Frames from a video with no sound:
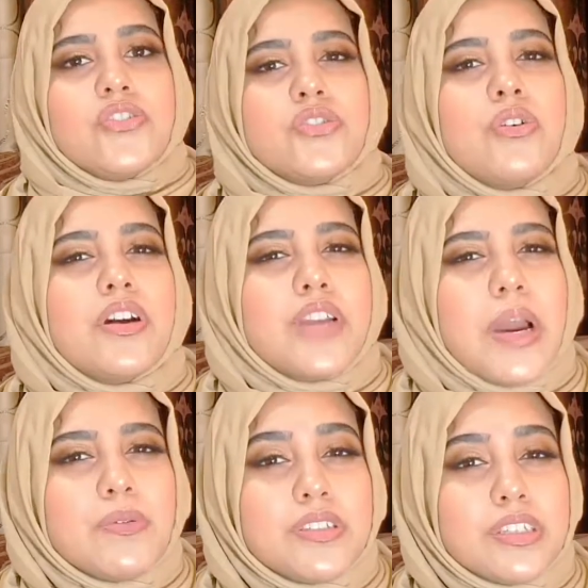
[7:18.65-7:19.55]
So
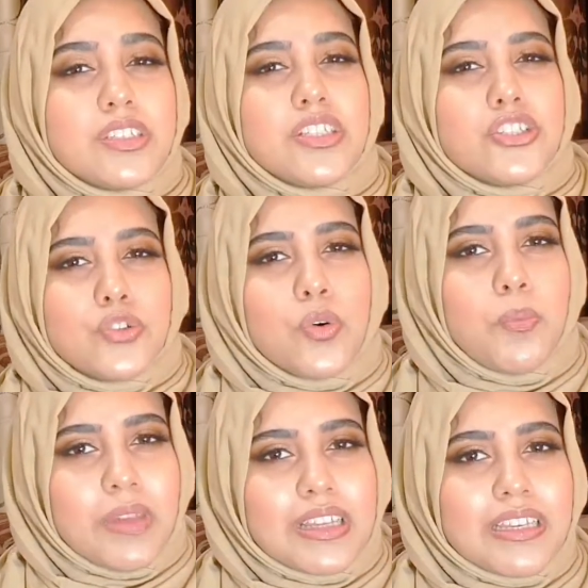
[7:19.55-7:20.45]
around 62
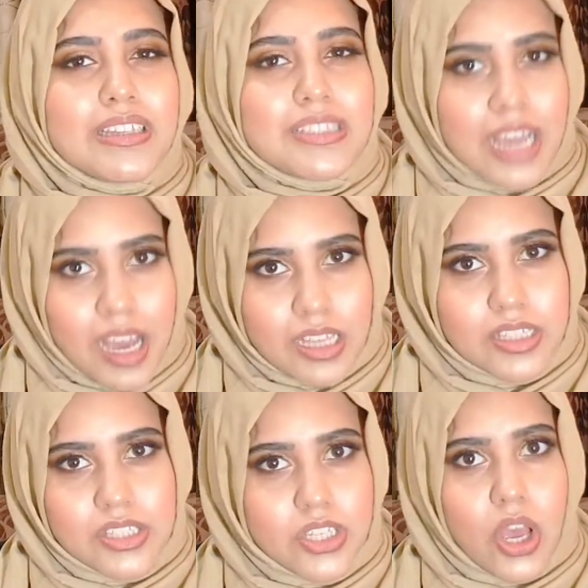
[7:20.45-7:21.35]
million
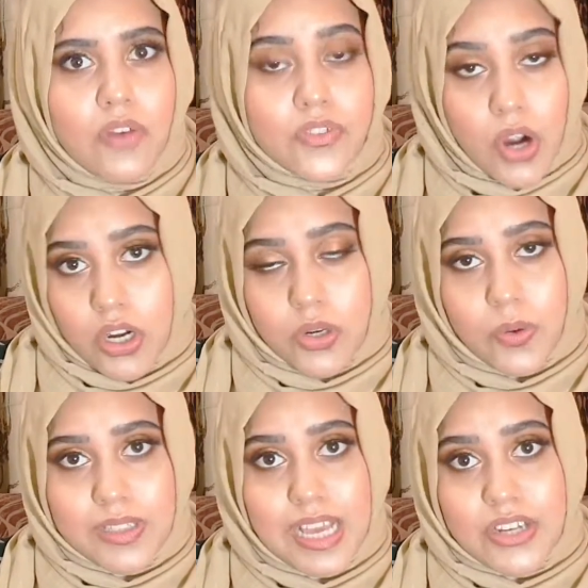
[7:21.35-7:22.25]
tons of cargo
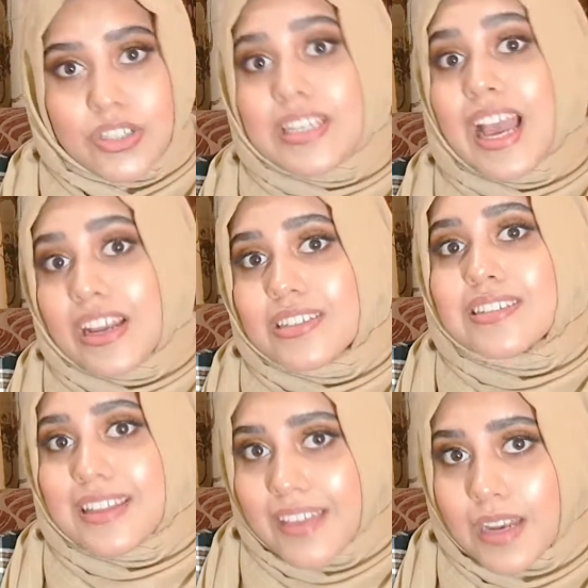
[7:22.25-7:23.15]
is actually
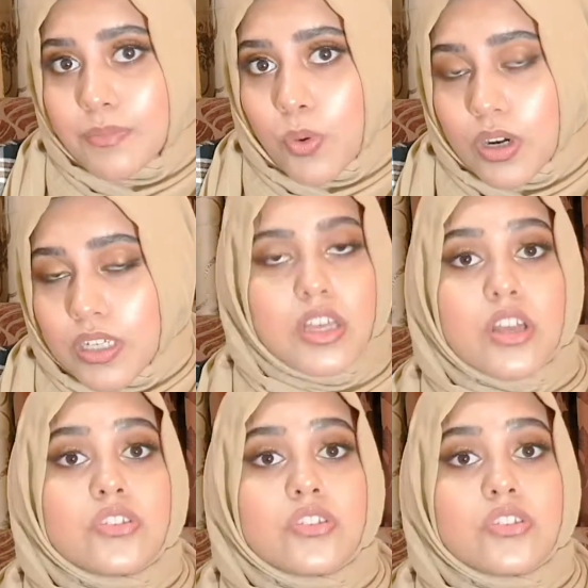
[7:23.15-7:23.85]
handled at that port.